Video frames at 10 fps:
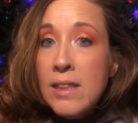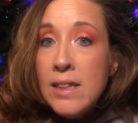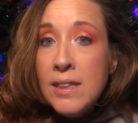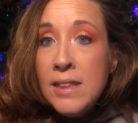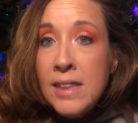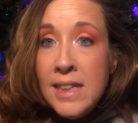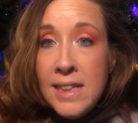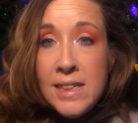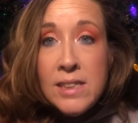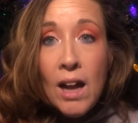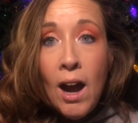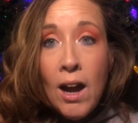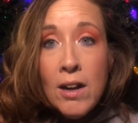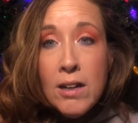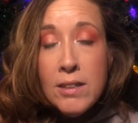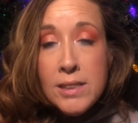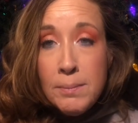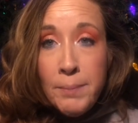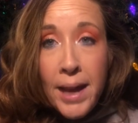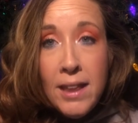then these are
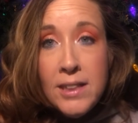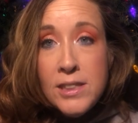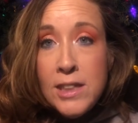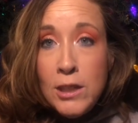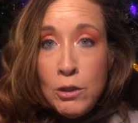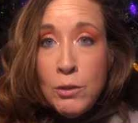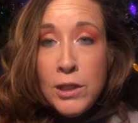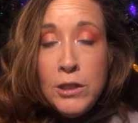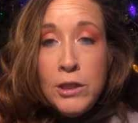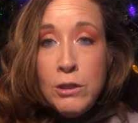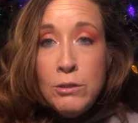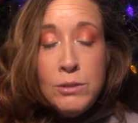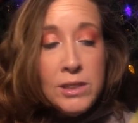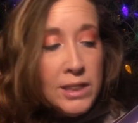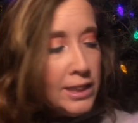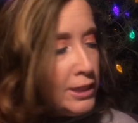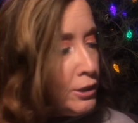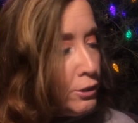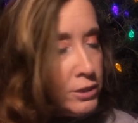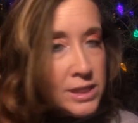some palettes that you can use
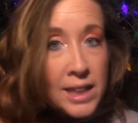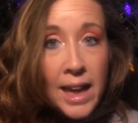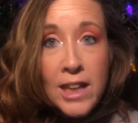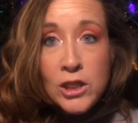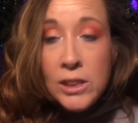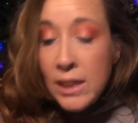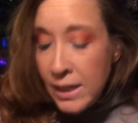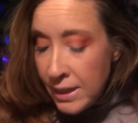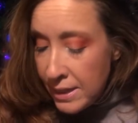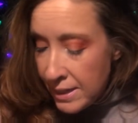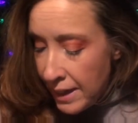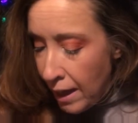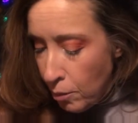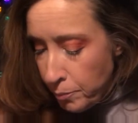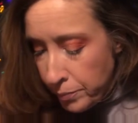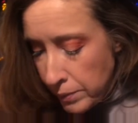in your stash. Now,